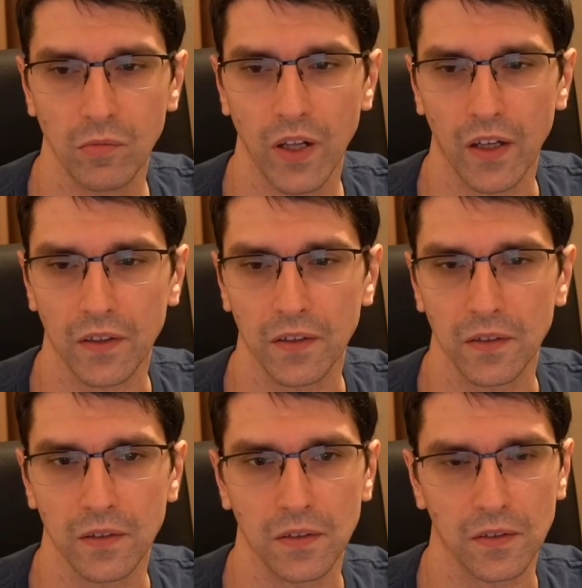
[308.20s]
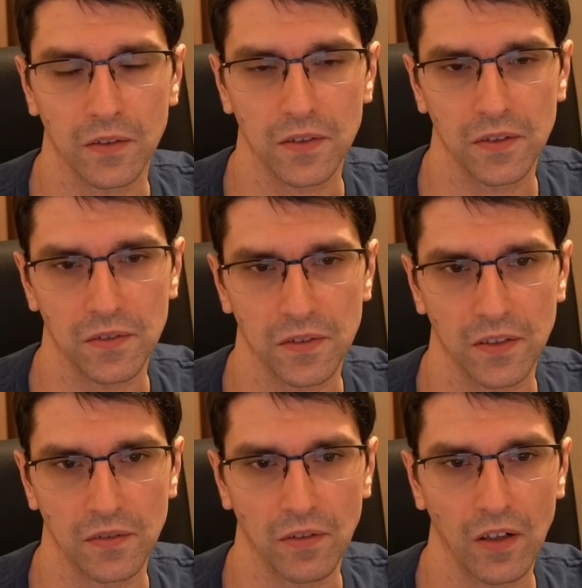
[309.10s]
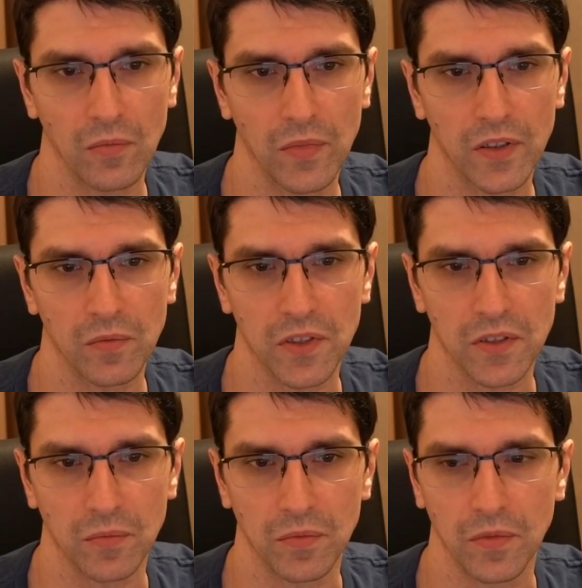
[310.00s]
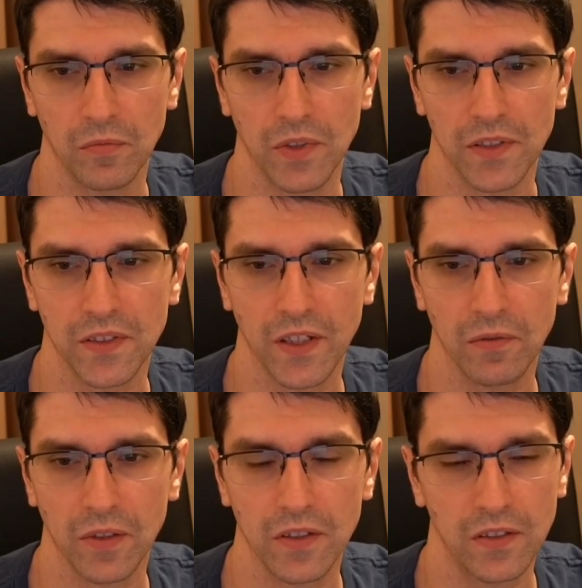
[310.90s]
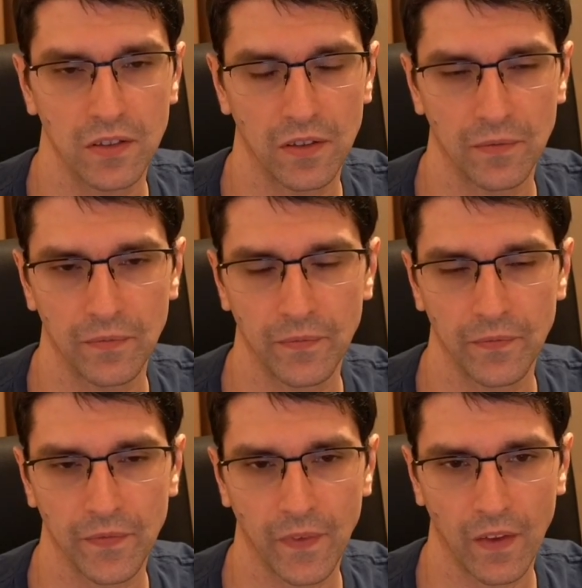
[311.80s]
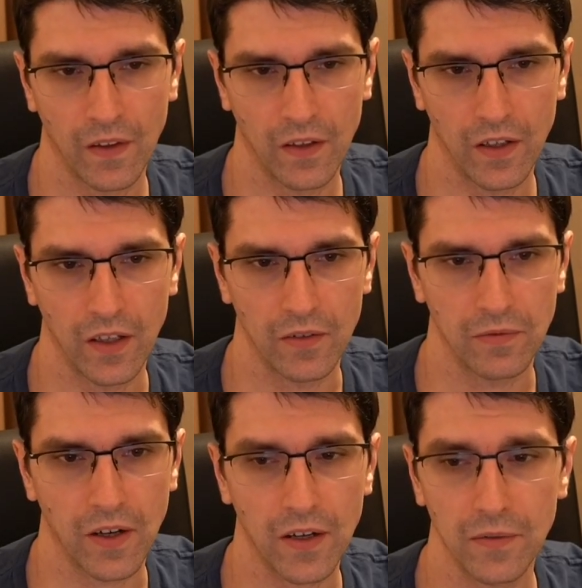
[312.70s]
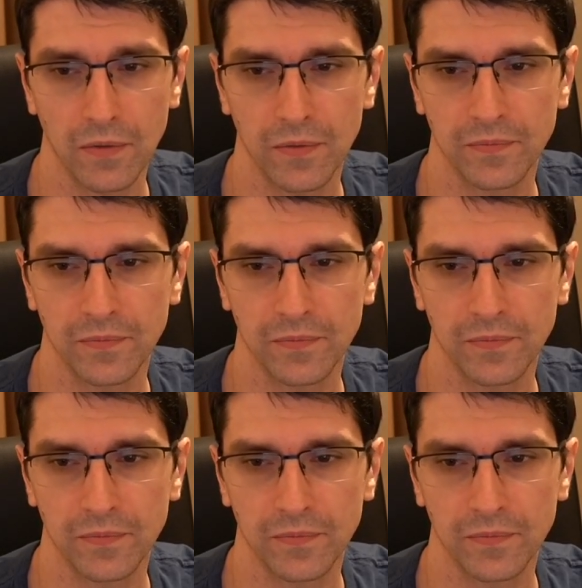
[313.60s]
Black continues the development, bishop b7, a5.